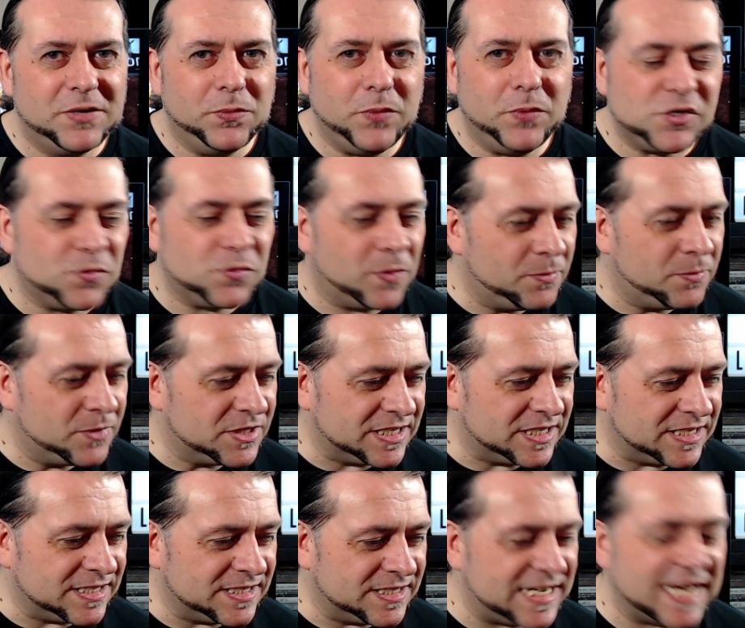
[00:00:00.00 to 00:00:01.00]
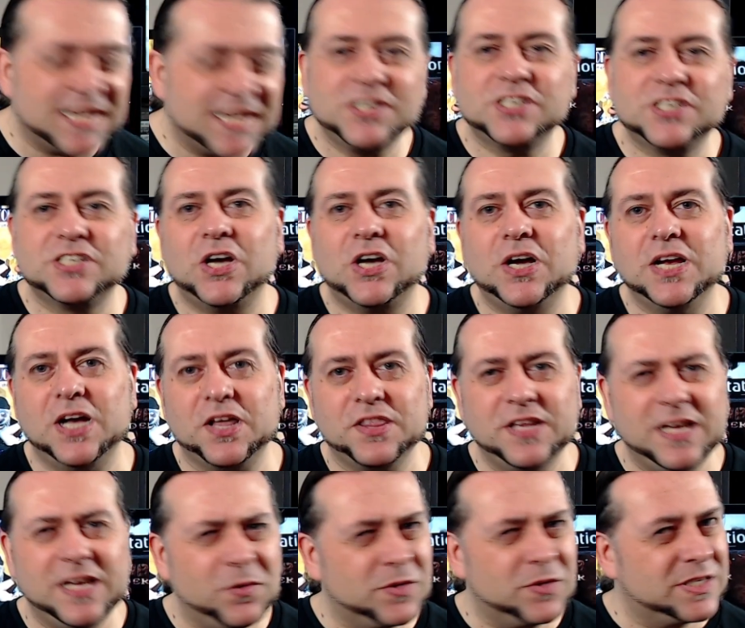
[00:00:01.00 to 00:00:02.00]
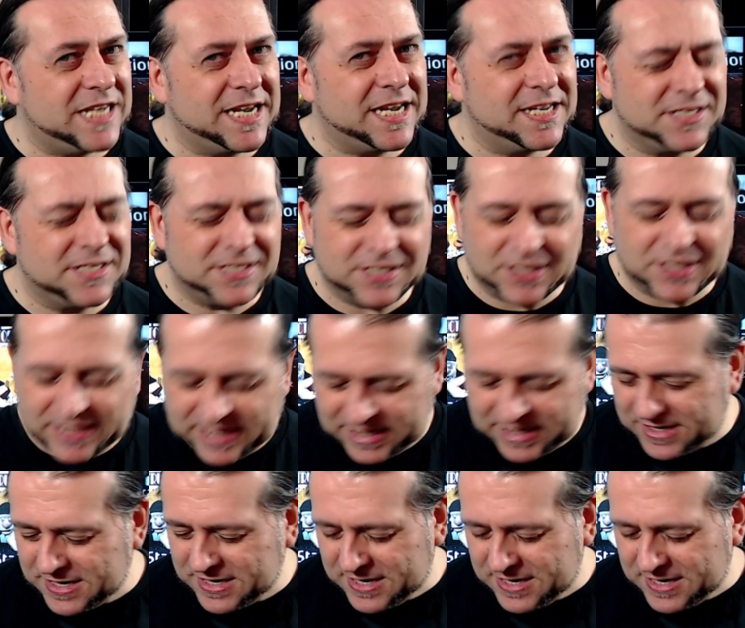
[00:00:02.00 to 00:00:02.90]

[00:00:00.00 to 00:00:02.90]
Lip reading: Which one was it? Second Sight. I think it was Second Sight.